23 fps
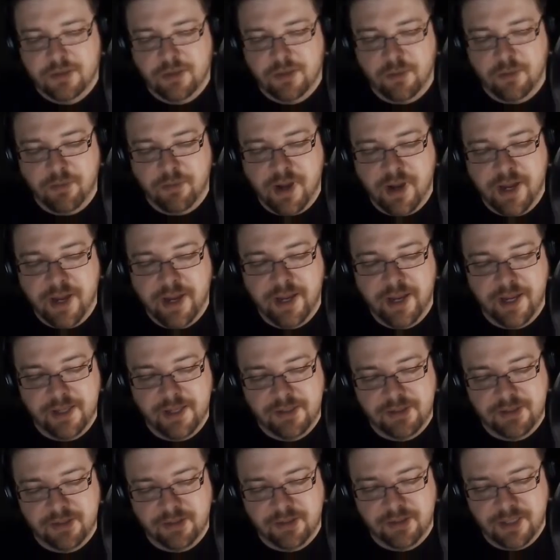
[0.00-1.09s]
my
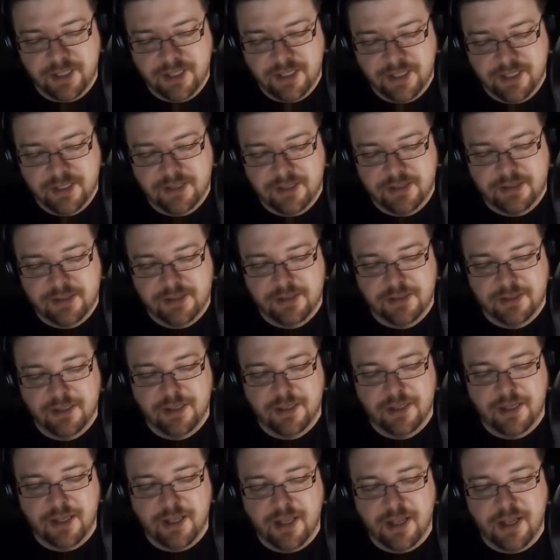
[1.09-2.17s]
answer is
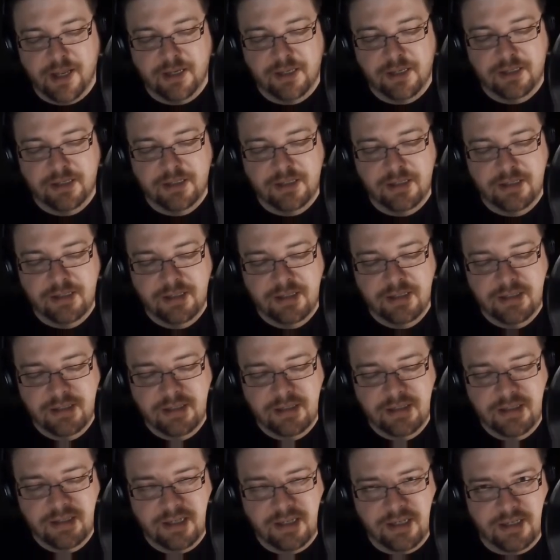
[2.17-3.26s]
I
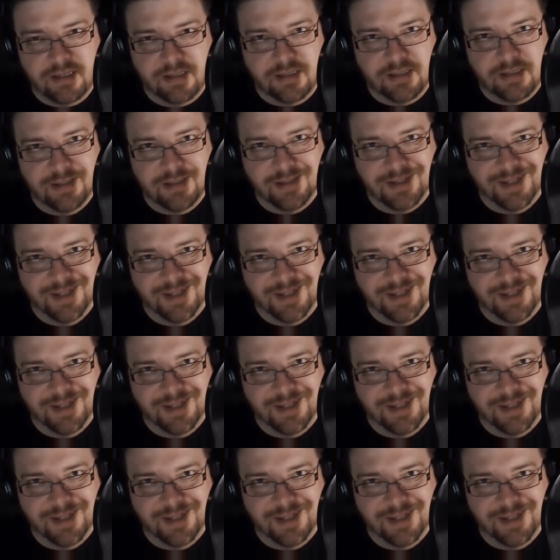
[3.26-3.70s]
didn't.